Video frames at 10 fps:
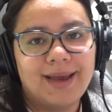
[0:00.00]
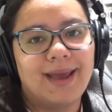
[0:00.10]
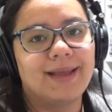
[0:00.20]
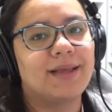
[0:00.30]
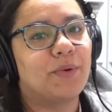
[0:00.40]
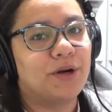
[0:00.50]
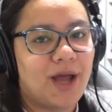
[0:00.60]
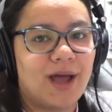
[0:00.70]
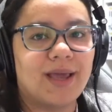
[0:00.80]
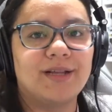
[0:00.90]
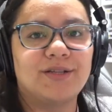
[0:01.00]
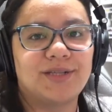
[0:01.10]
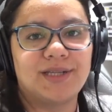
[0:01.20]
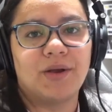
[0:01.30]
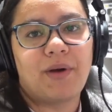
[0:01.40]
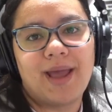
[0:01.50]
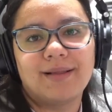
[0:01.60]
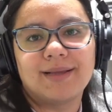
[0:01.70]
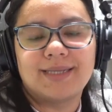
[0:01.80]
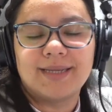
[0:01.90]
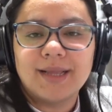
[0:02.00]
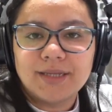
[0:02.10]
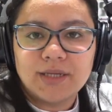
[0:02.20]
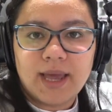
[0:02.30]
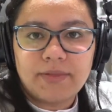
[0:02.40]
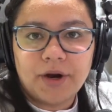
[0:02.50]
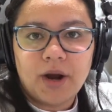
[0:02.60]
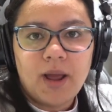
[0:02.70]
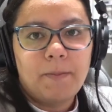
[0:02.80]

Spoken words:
and that we're not getting to see Rael and Scylla together,